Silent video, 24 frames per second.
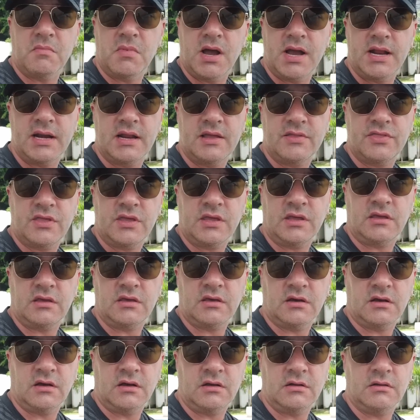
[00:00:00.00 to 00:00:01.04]
of mine, I
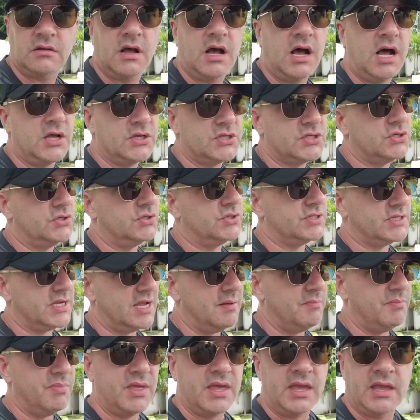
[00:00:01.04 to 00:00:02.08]
think also
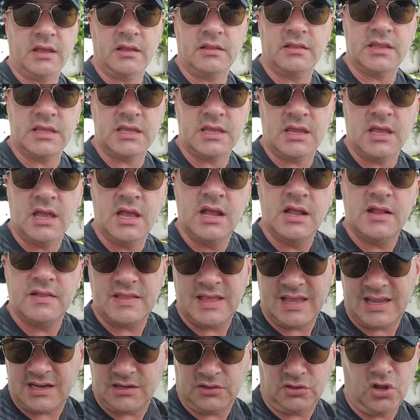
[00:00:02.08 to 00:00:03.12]
same thing.
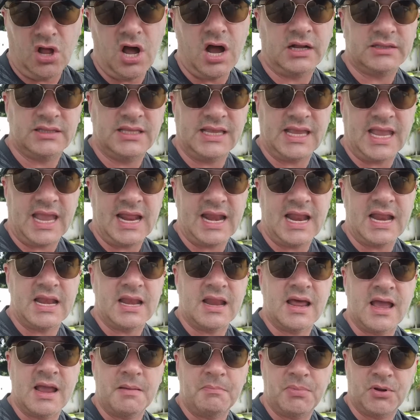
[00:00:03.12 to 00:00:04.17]
They can lock the gate at
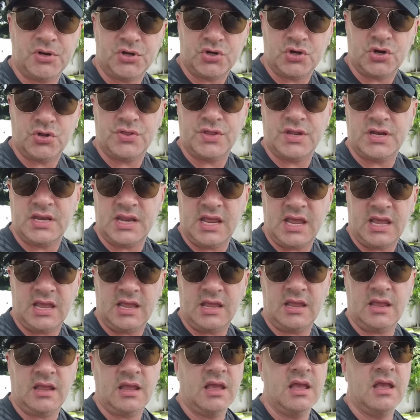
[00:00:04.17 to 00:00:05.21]
night, but during the
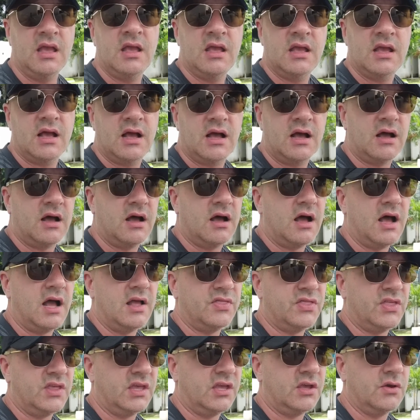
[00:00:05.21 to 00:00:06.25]
day, I
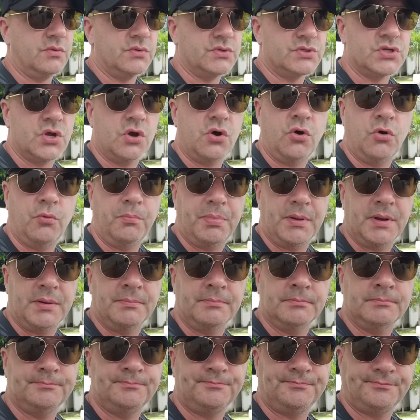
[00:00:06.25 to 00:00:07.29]
think it was
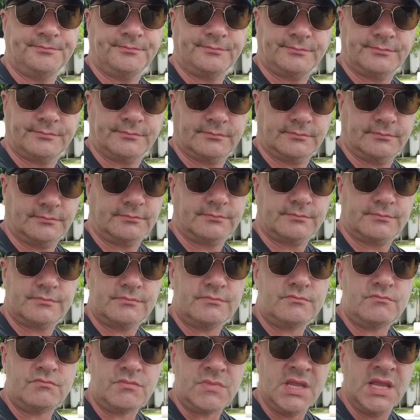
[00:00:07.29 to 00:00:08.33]
open.
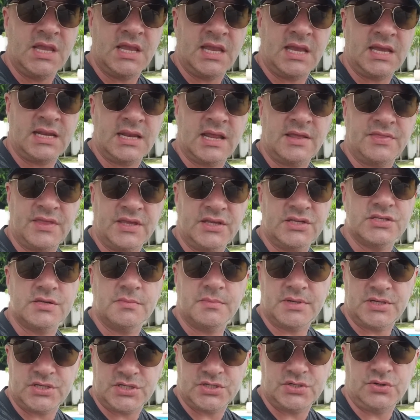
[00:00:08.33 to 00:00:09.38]
And I think
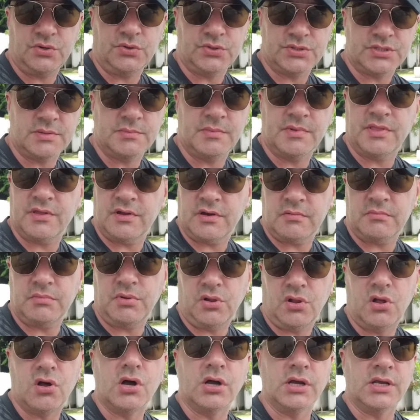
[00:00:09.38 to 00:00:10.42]
somebody stole some of their
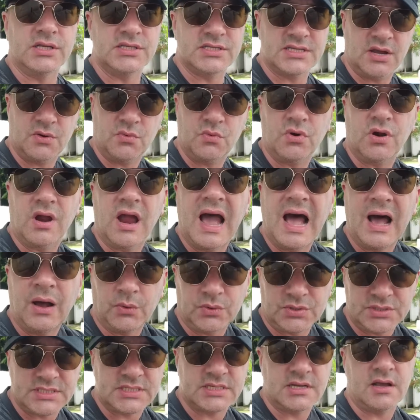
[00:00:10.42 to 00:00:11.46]
belongings that were
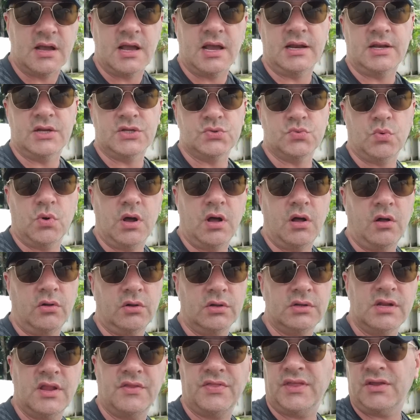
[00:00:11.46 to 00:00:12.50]
outside as
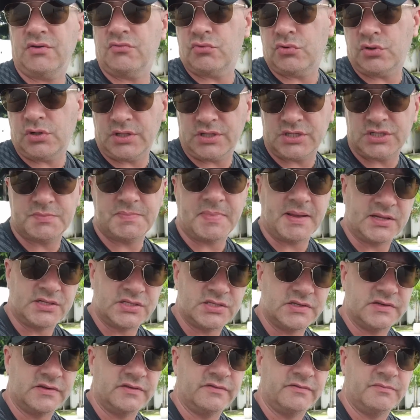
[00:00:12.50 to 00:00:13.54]
well. Nothing real
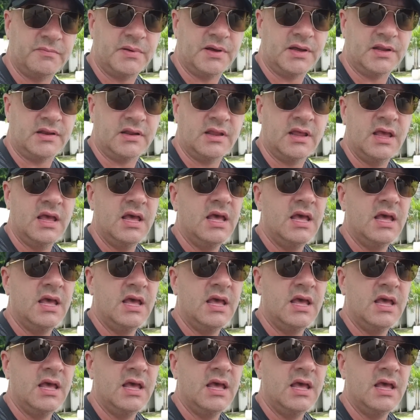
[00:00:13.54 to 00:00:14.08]
expensive, but